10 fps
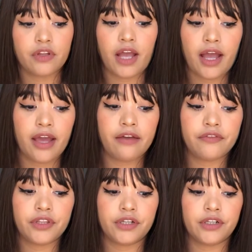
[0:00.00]
I
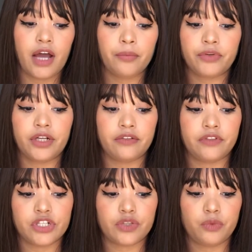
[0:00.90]
have the upgraded
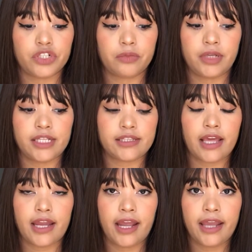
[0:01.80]
version which means
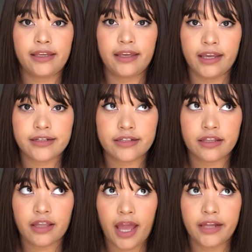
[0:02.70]
that I get
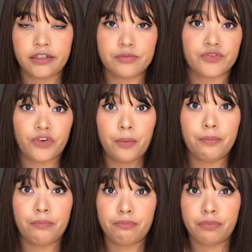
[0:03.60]
the items
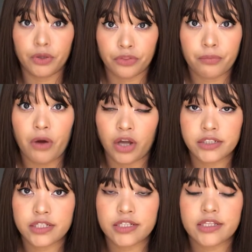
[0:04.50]
from both
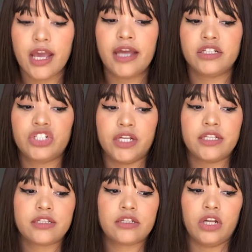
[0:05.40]
boxes
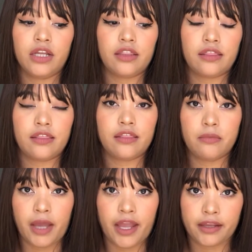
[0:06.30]
just not the
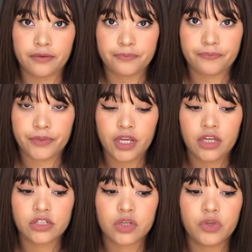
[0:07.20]
bag
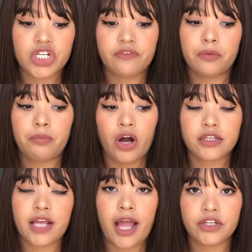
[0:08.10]
so whichever
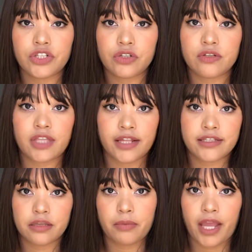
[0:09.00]
box I choose
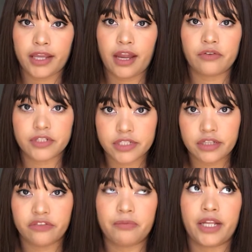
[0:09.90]
that's the bag I
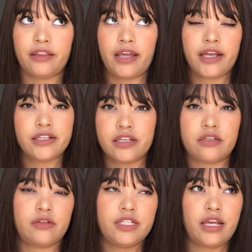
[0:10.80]
receive but the
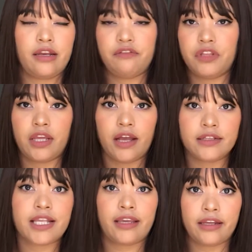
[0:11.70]
accessories and everything
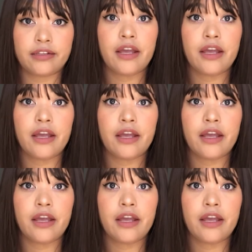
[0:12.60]
else I get